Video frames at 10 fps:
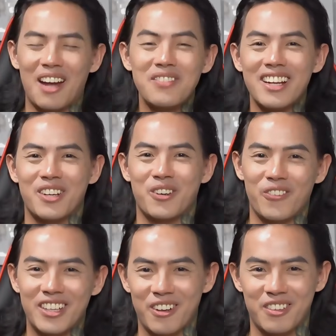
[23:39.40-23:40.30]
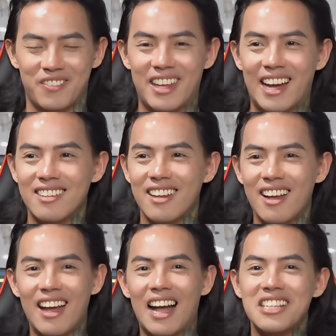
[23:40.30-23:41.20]
not gonna read all of that.
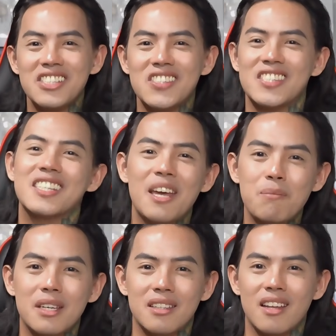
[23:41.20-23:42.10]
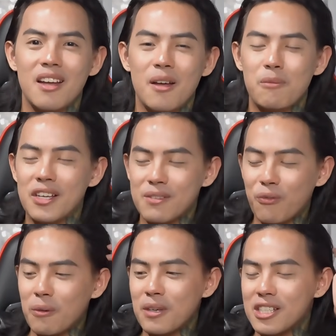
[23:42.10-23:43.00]
I'll just skip it. Because
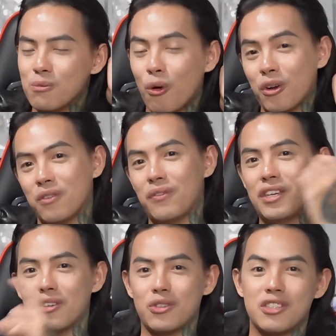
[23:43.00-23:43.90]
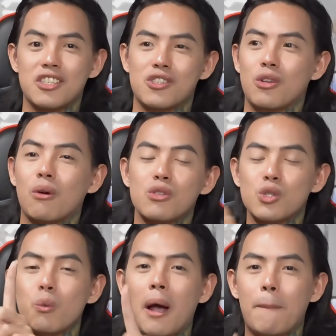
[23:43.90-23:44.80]
for me, it's more convenient to just,
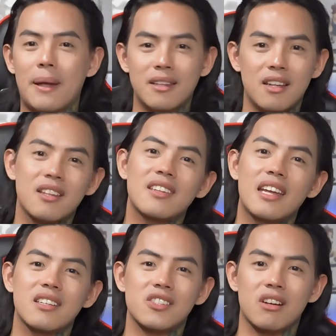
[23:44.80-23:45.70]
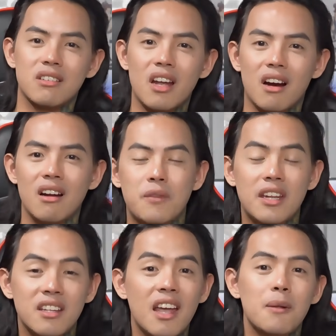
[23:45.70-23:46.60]
swipe and then the datas are there.
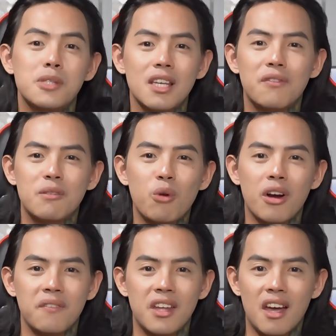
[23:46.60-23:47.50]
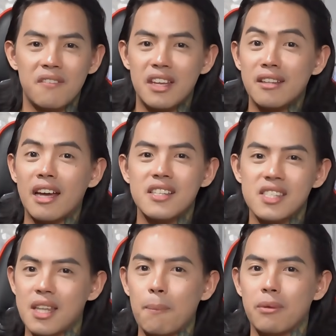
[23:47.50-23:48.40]
And it helps even more if they have a nice
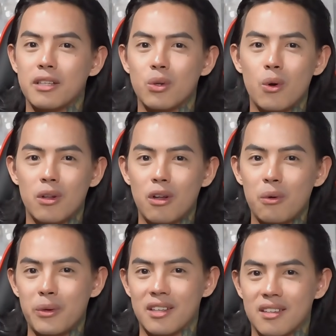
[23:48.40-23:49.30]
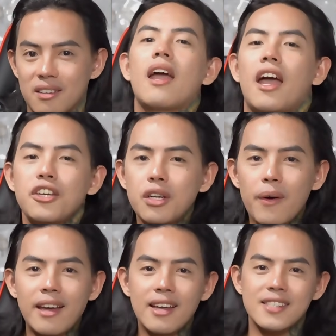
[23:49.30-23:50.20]
template to go along with it. And
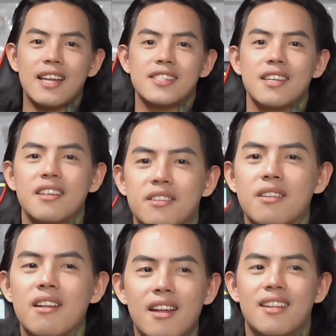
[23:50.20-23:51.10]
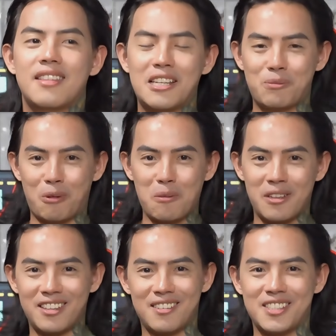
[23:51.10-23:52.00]
I guess that's it. That's
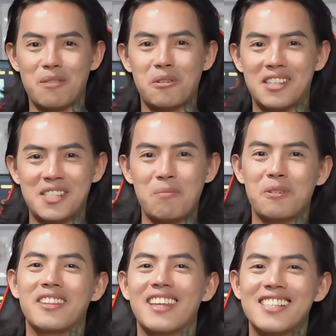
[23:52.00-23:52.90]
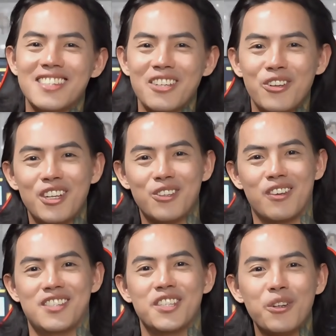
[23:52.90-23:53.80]
probably some of the simple things that you need to
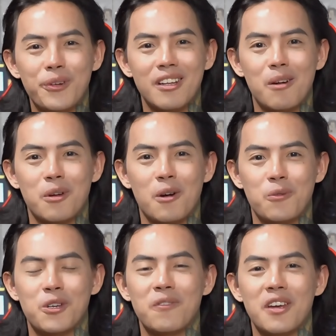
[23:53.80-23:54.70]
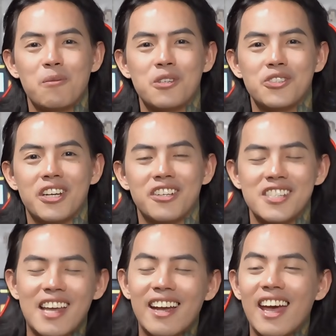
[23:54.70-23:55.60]
consider when coming up with your Fakemon
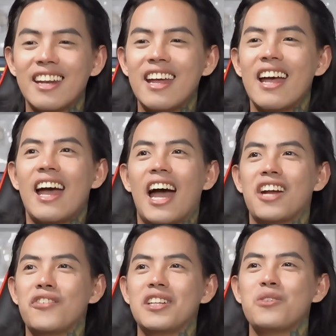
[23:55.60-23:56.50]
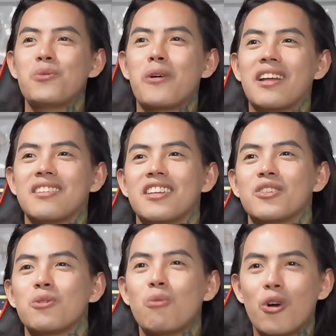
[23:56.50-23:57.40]
trainers. Again, I really went
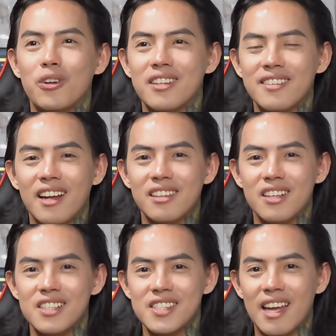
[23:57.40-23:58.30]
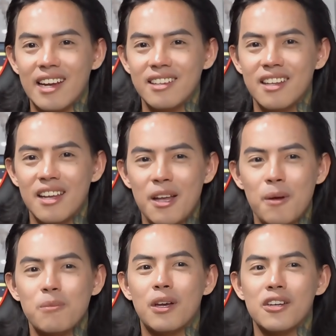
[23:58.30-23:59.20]
into more on the technical side
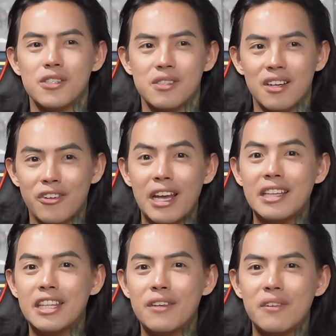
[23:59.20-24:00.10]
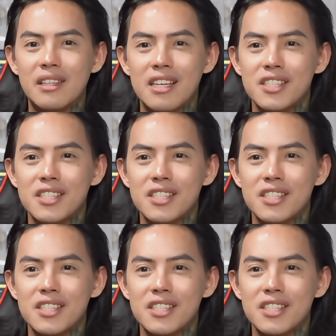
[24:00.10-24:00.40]
because creativity